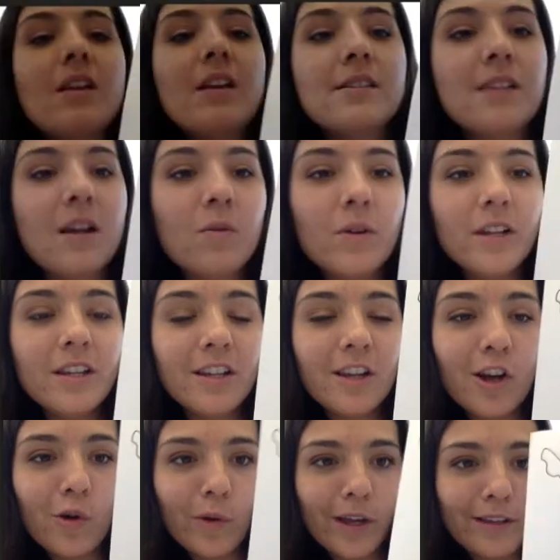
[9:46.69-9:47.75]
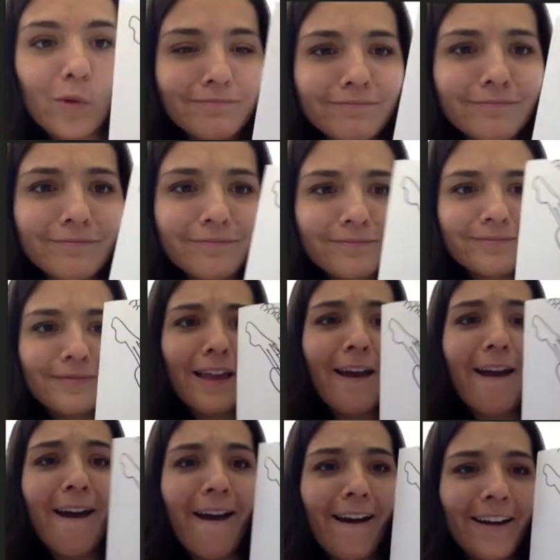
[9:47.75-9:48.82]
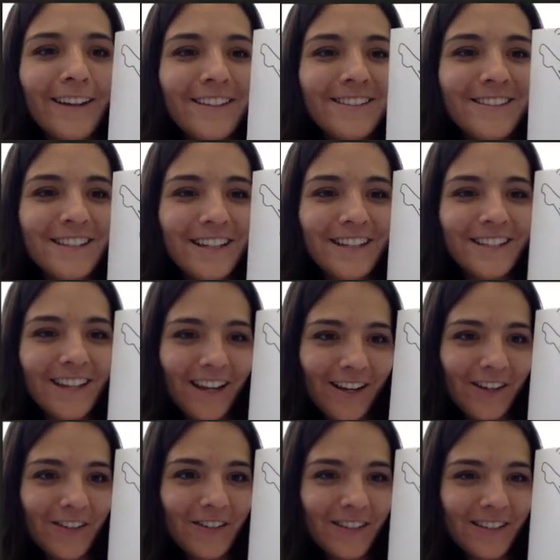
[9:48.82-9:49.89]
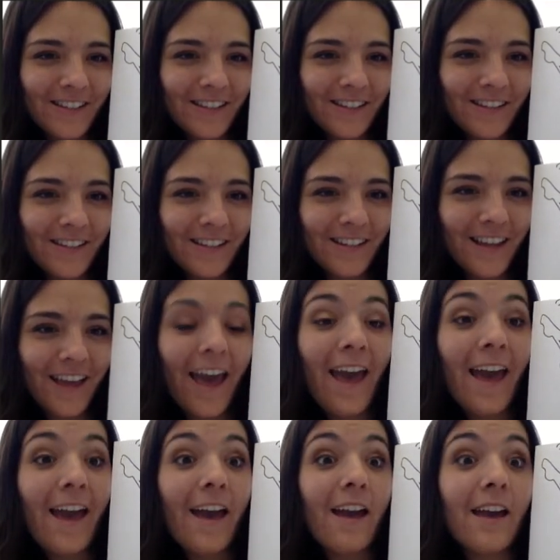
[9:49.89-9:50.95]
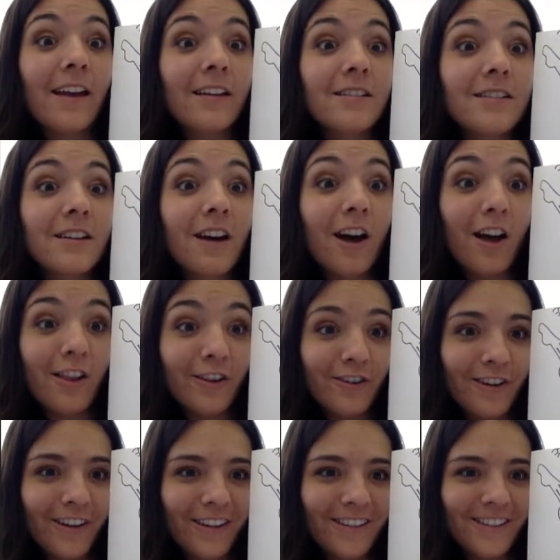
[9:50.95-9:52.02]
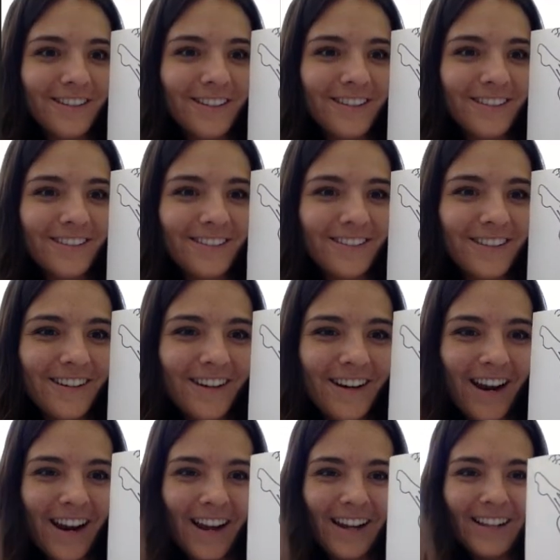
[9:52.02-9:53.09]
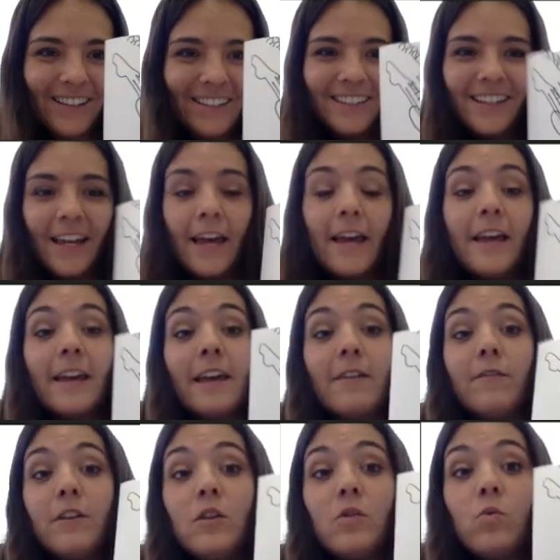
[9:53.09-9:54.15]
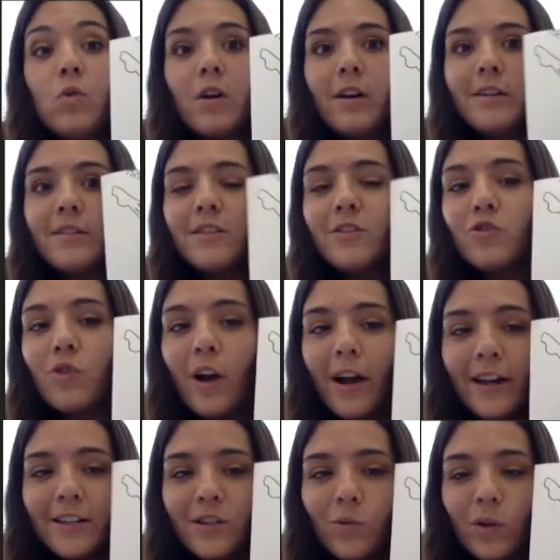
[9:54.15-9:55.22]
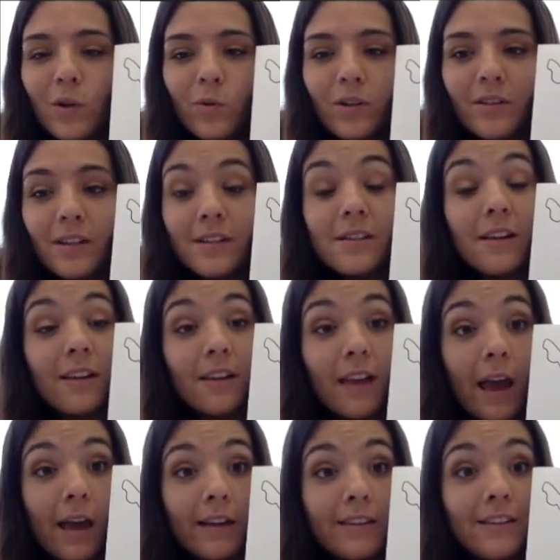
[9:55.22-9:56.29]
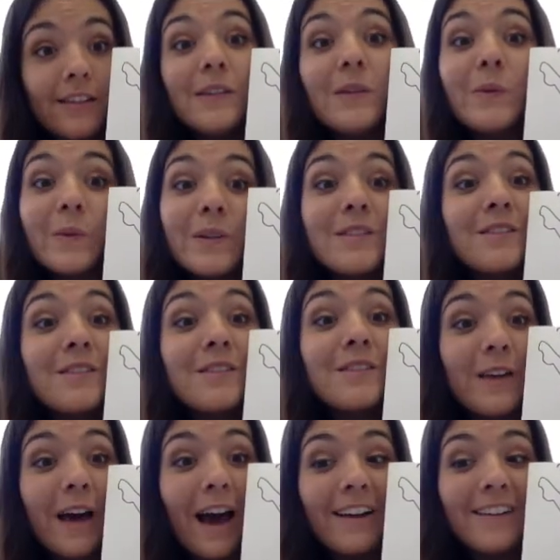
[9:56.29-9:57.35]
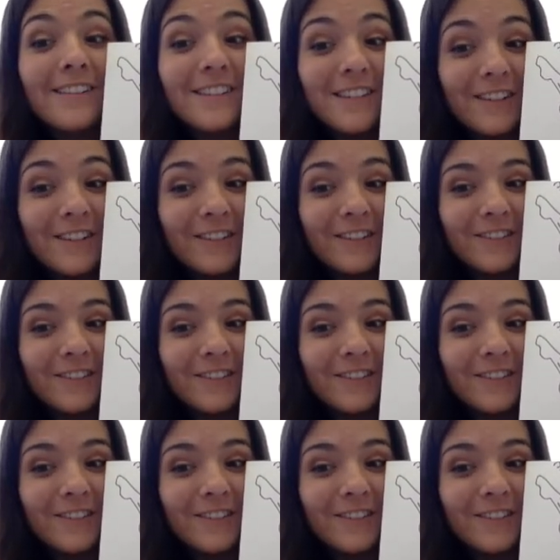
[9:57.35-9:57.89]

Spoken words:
is I want you to go in, add details, and color it. All right? If you want to try doing one of these again, you can do that too.